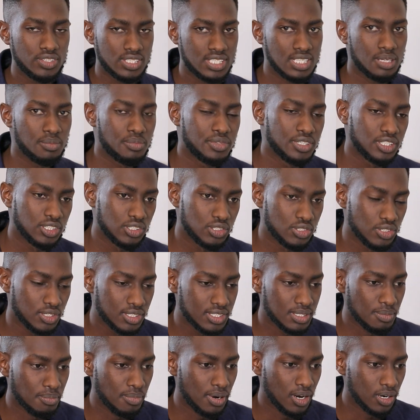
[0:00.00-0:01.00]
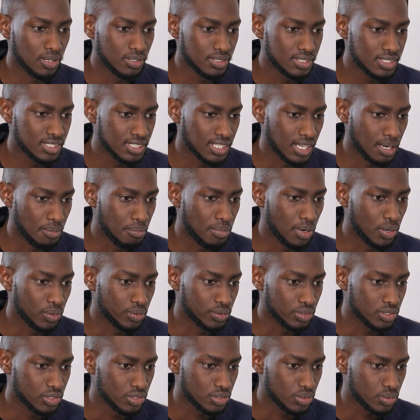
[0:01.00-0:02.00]
was something you talked
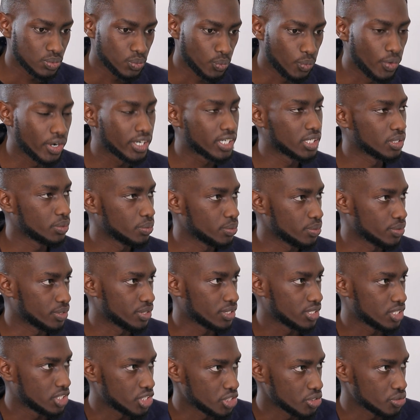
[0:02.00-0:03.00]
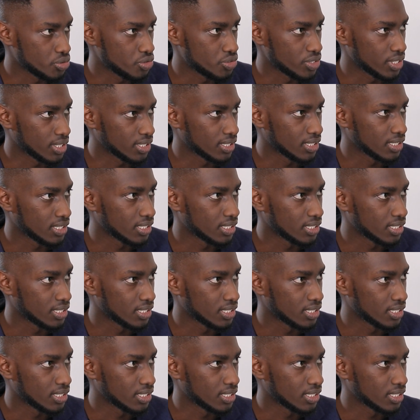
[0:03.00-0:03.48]
about working with children.